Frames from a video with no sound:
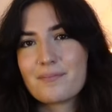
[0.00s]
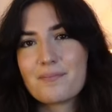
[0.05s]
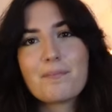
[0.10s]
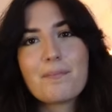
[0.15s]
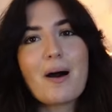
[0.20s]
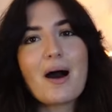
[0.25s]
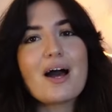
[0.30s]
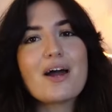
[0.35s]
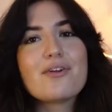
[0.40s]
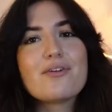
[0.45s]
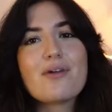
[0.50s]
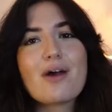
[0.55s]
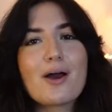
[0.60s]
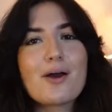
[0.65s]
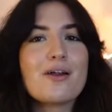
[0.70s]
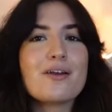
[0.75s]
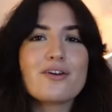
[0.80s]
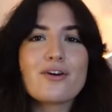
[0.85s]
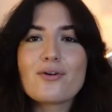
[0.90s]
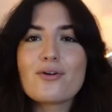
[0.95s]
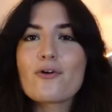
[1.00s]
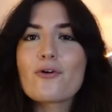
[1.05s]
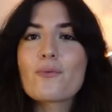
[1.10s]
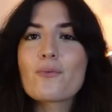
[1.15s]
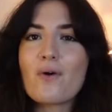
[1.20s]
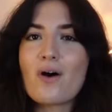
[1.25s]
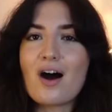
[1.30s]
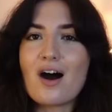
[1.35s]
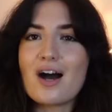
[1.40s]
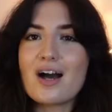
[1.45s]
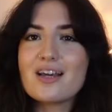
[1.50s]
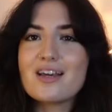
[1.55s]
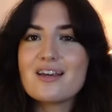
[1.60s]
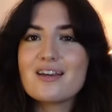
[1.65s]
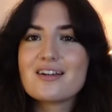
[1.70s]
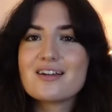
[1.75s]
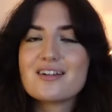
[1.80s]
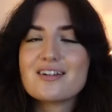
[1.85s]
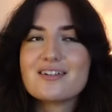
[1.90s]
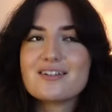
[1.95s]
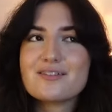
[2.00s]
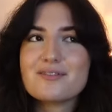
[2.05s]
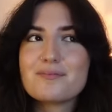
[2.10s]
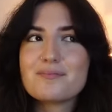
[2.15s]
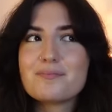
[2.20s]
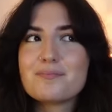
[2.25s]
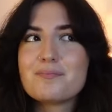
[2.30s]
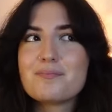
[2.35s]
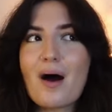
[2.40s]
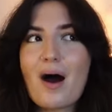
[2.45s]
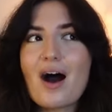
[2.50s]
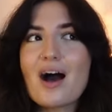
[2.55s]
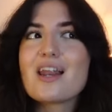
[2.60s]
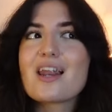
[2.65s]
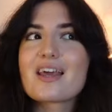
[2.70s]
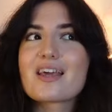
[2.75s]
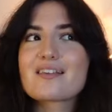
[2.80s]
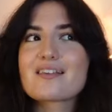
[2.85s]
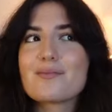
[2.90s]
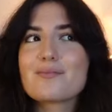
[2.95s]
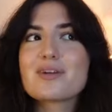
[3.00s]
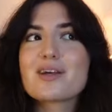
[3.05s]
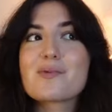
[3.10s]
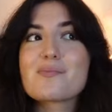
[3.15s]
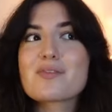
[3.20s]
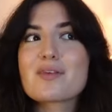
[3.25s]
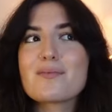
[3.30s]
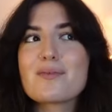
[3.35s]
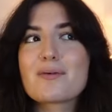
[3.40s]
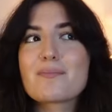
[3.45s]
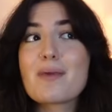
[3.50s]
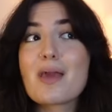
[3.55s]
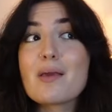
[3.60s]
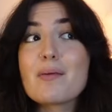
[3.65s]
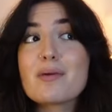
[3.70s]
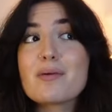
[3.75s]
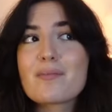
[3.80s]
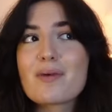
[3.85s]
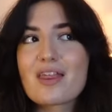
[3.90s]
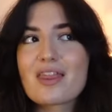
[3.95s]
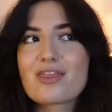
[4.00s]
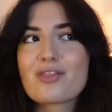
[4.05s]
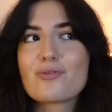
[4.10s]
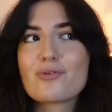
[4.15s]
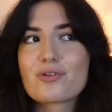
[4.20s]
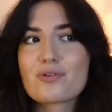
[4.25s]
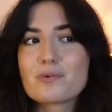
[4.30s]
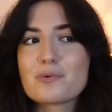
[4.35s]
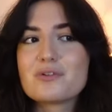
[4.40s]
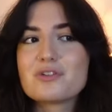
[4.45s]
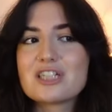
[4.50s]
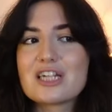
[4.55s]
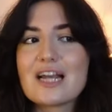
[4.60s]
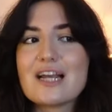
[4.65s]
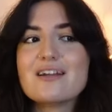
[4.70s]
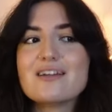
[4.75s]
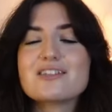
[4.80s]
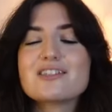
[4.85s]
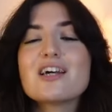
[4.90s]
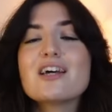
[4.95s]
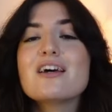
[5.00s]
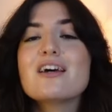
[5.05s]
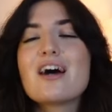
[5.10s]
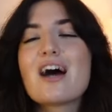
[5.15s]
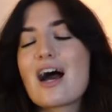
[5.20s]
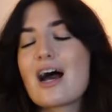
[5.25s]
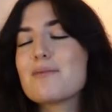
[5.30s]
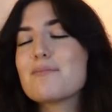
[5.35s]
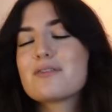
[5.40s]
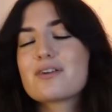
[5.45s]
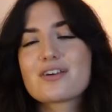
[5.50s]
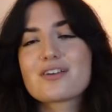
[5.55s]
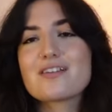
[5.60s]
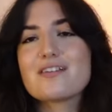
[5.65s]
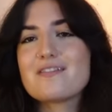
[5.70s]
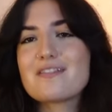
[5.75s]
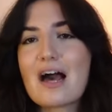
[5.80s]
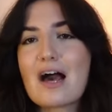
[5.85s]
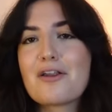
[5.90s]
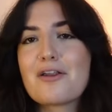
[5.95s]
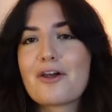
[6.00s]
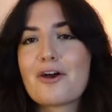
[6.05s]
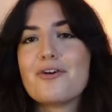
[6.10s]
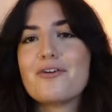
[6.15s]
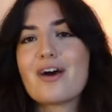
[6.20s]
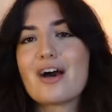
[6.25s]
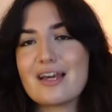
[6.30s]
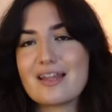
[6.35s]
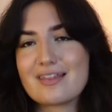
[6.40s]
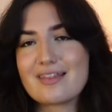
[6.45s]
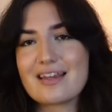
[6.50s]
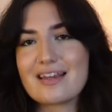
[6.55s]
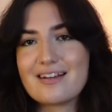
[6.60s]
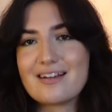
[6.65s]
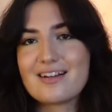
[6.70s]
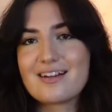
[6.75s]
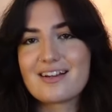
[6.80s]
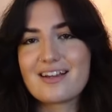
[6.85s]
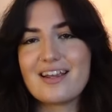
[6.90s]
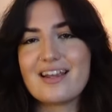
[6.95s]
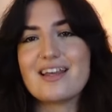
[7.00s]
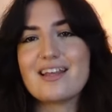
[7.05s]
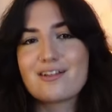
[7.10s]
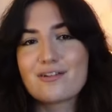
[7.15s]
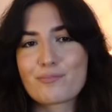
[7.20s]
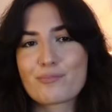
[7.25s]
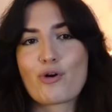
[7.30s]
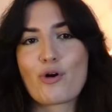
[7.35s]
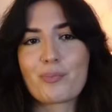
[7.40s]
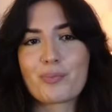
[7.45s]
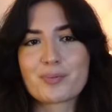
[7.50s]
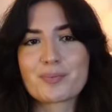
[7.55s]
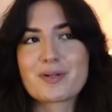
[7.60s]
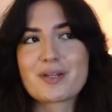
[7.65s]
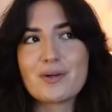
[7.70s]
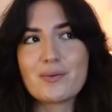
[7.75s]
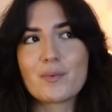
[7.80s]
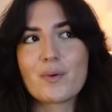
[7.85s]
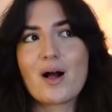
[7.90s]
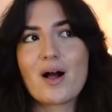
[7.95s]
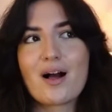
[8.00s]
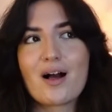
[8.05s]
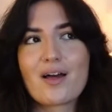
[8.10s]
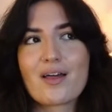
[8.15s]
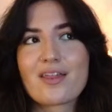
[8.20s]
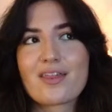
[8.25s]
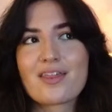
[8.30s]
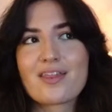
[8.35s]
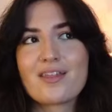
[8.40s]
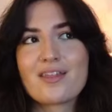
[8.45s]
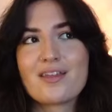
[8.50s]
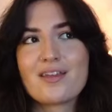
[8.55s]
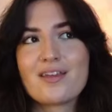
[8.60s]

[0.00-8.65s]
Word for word: But I, I don't know why, but I like sometimes I'm like maybe my thoughts will change and because of that alone I think it is probably worth